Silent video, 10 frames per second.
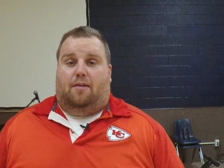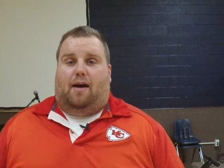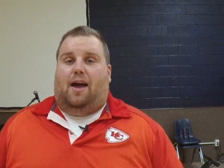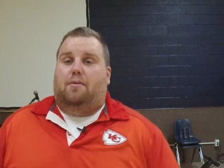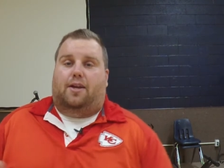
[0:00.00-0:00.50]

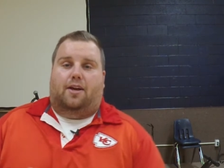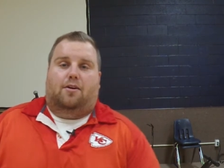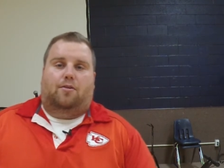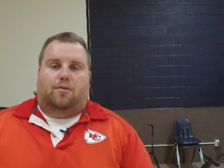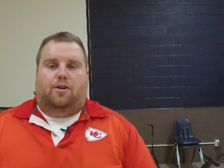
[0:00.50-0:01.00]
I would
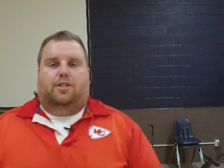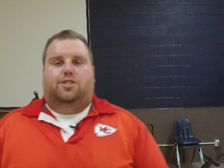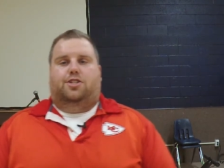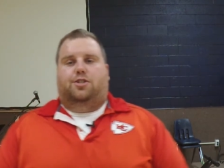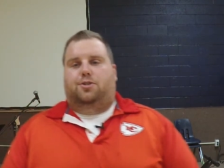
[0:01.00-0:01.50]

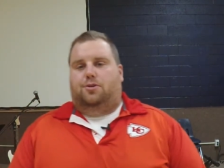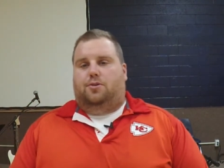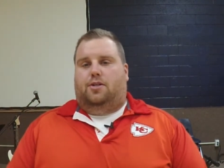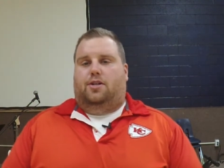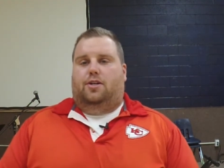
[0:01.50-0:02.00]
encourage
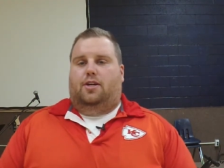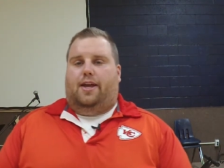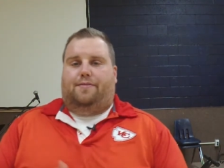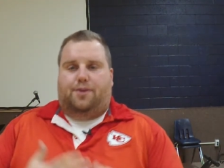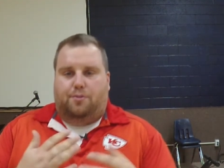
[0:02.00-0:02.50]
you,
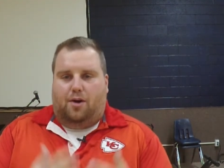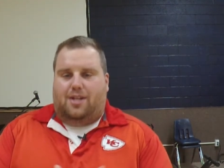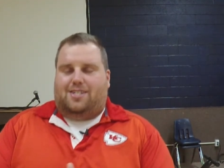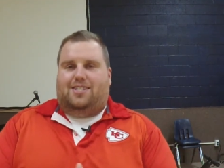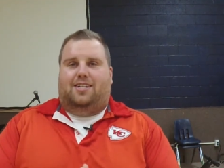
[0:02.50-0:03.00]
if you
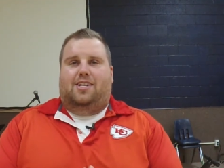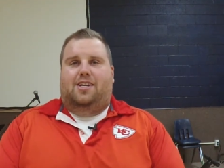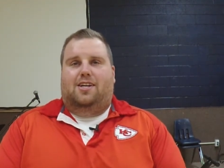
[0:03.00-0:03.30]
want to